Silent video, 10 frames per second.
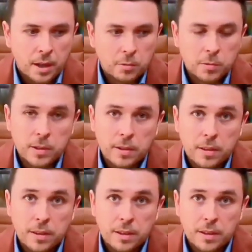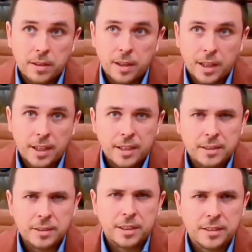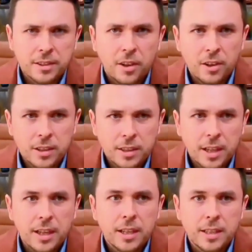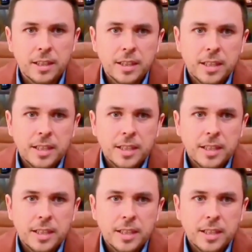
with, I guess, let's call it a